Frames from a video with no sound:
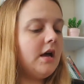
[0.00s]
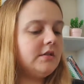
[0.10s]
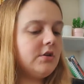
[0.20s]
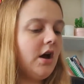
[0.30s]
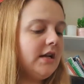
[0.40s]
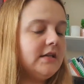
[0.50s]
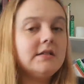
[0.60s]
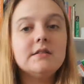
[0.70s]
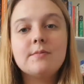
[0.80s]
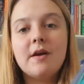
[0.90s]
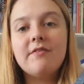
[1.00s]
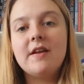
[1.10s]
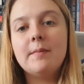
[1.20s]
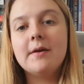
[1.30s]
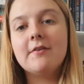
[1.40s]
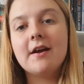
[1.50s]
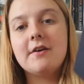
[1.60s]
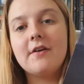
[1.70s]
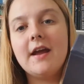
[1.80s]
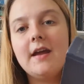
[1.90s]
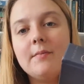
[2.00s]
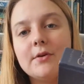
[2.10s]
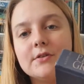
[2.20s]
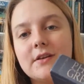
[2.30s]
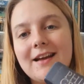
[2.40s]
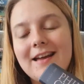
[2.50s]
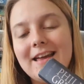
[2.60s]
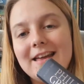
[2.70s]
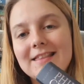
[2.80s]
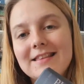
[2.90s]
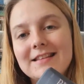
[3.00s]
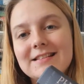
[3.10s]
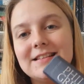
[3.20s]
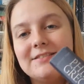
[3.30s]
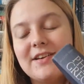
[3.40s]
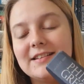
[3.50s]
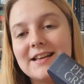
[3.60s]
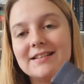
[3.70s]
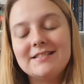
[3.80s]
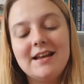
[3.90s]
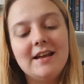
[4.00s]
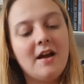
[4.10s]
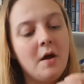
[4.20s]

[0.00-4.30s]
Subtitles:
Tidelands by Philippa Gregory, because I hear that this is fantastic